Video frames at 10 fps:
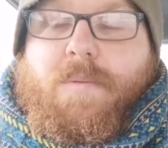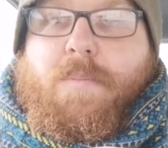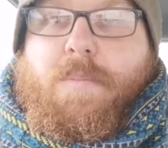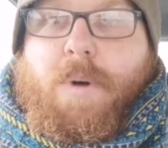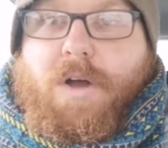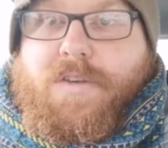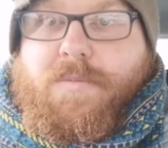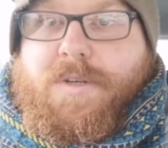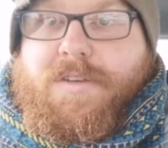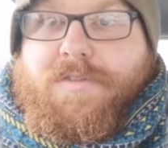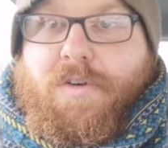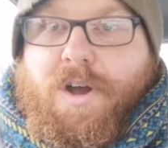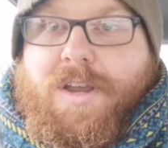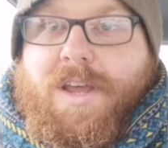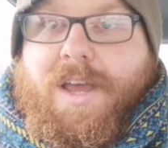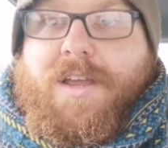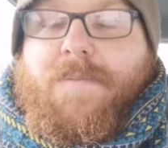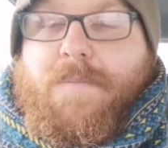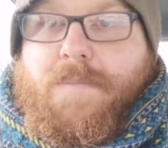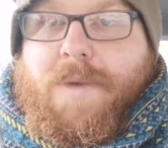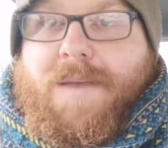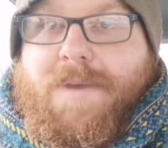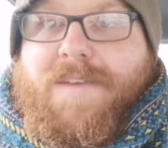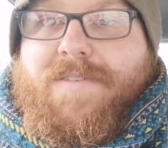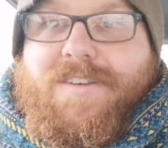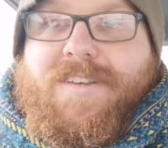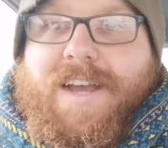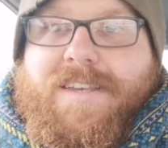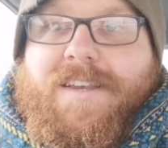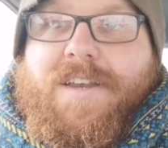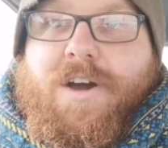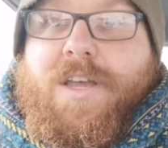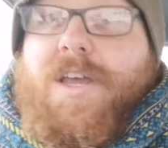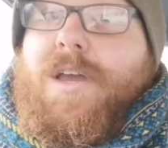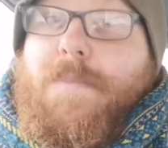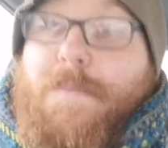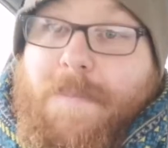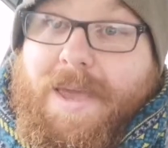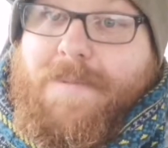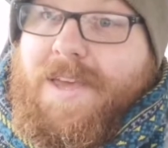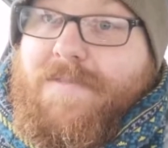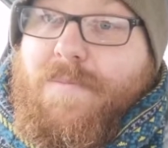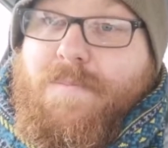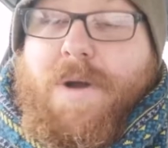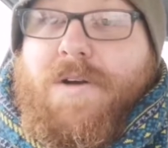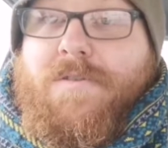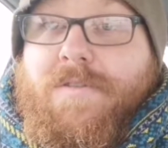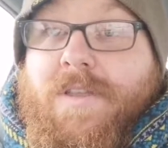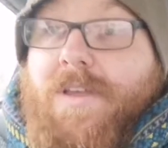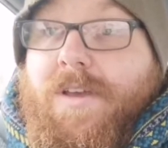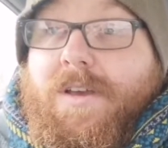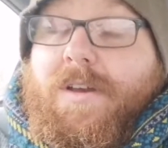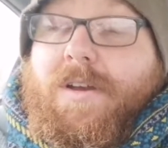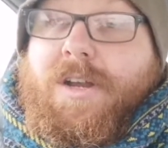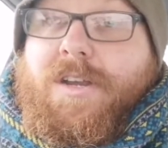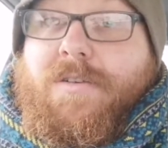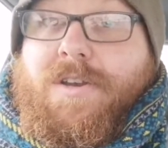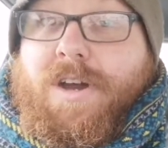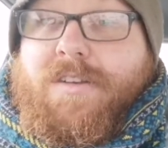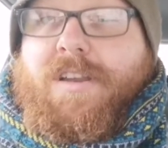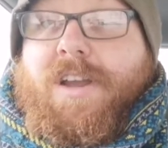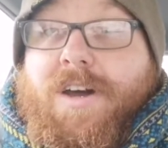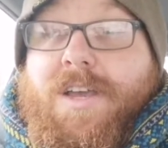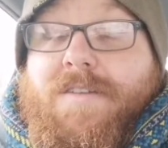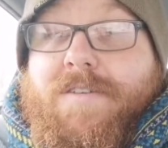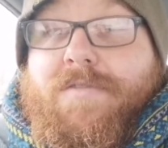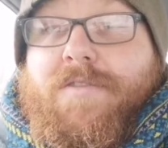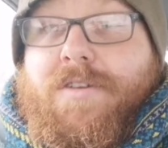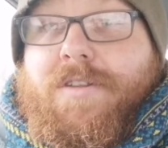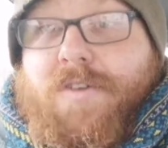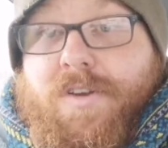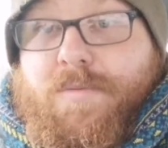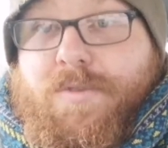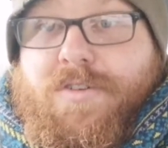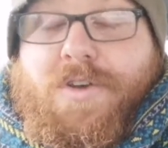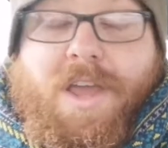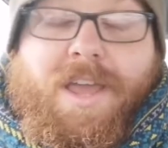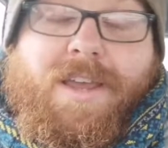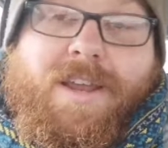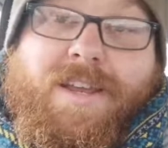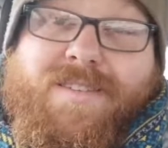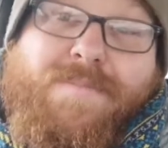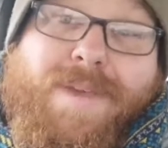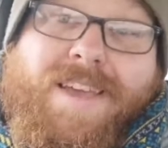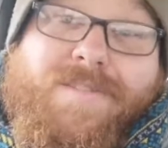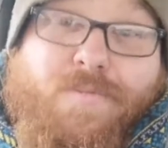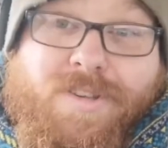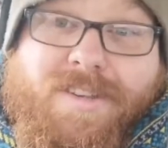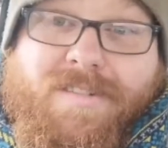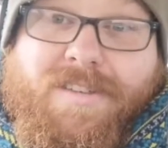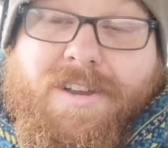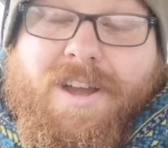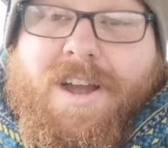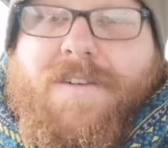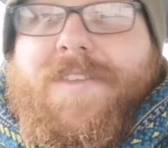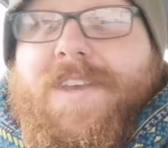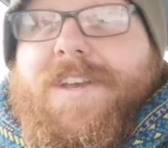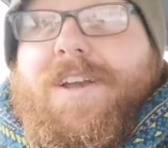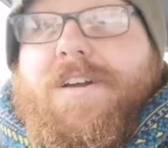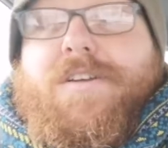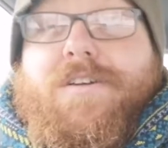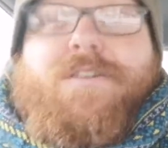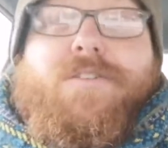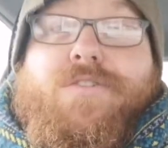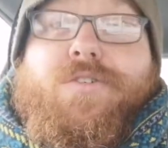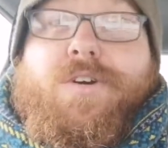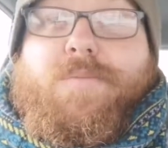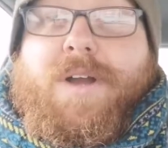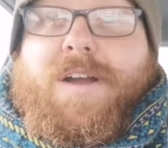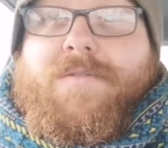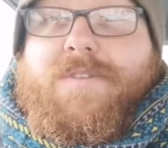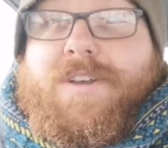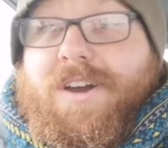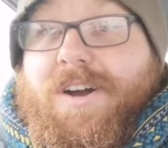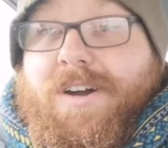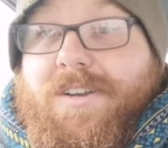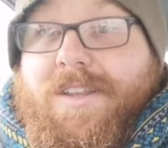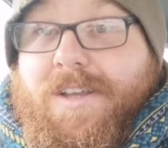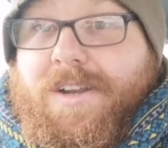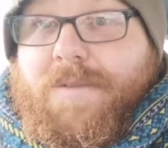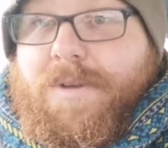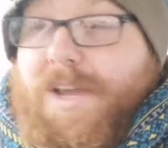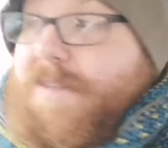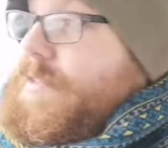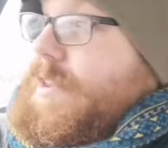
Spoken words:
possibly Friday, maybe even Saturday night, maybe even both. Going to do a nice live in front of the Christmas tree. Going to get some beers and whiskies on the go. Going to talk about gardening, the allotment, everything